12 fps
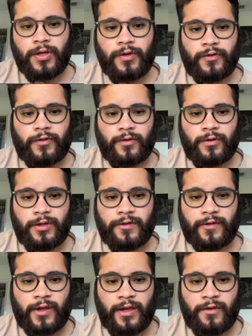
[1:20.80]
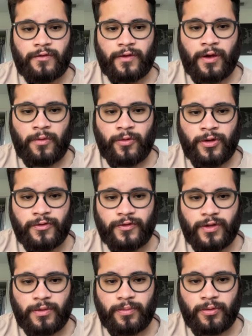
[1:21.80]
So in this case, we're using
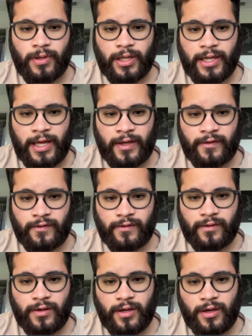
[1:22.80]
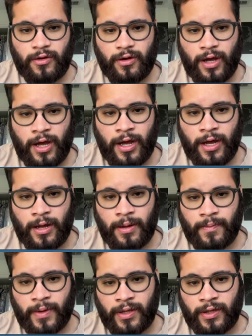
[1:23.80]
the public class, and
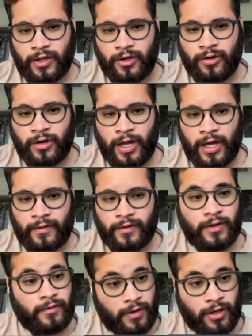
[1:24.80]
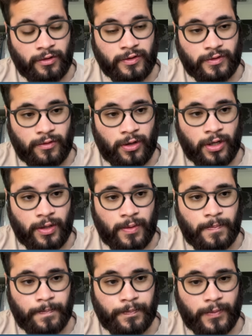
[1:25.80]
here is gonna
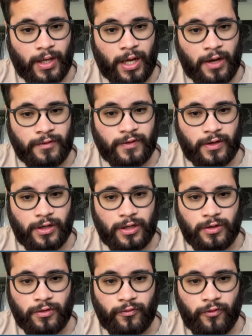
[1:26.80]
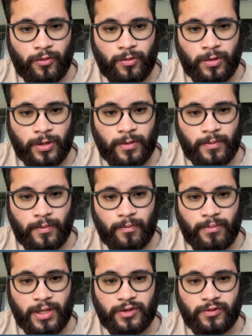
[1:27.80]
how's it gonna look for
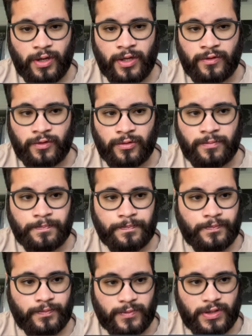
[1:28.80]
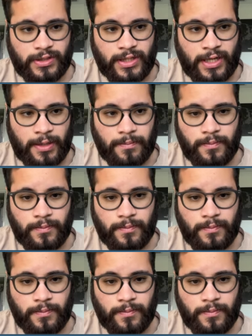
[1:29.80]
me to enter the data.